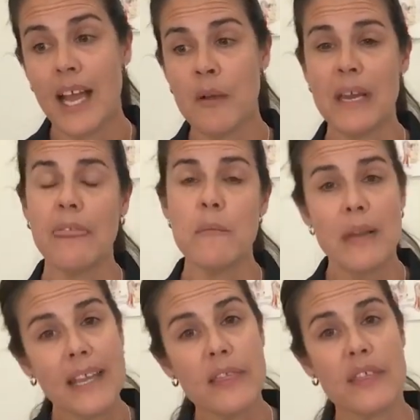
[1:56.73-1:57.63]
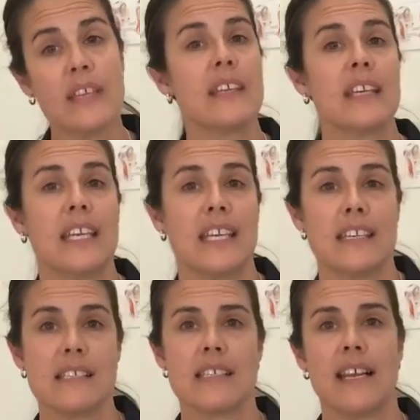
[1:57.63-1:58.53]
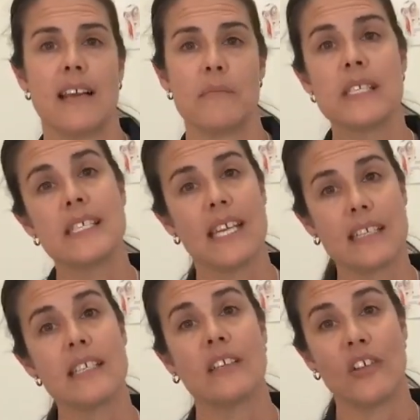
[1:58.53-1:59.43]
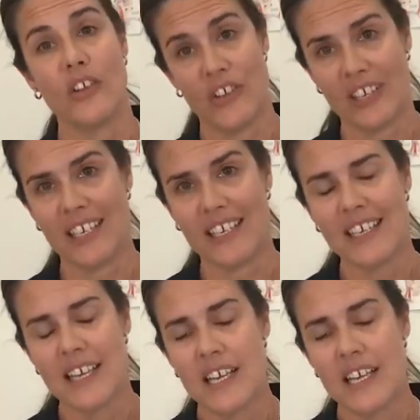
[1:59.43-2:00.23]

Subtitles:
And the main thing is detecting it early.